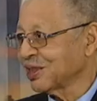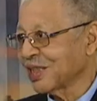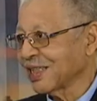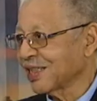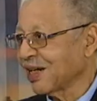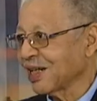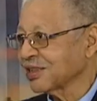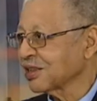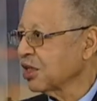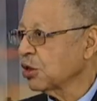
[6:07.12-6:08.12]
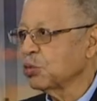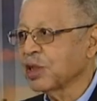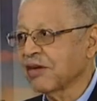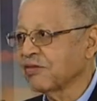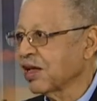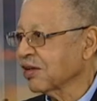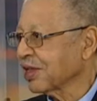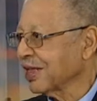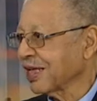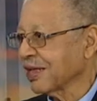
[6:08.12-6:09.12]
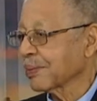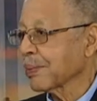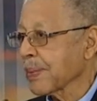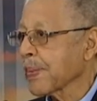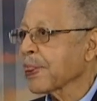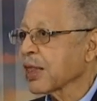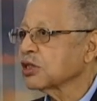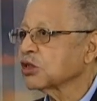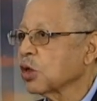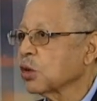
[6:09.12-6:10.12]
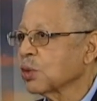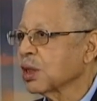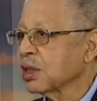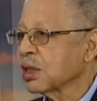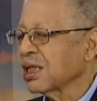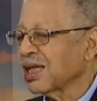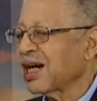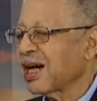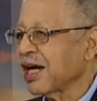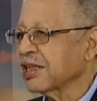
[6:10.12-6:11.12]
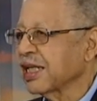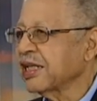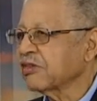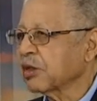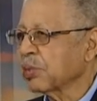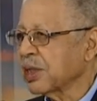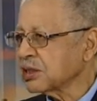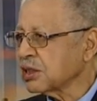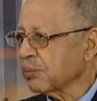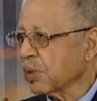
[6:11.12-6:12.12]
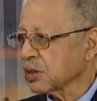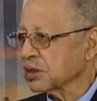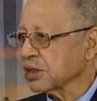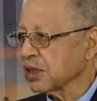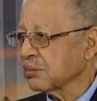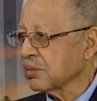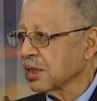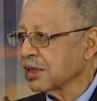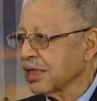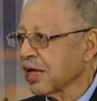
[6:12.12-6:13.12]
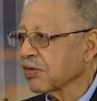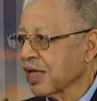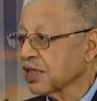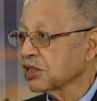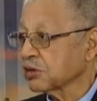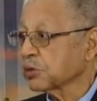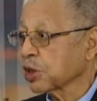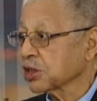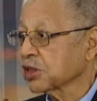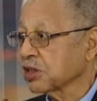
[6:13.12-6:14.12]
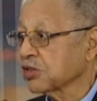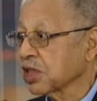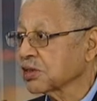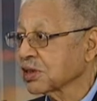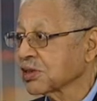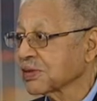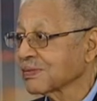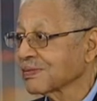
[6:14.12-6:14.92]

state guys who have nothing in it. So I think if the president pardons him, now that is obstruction of justice.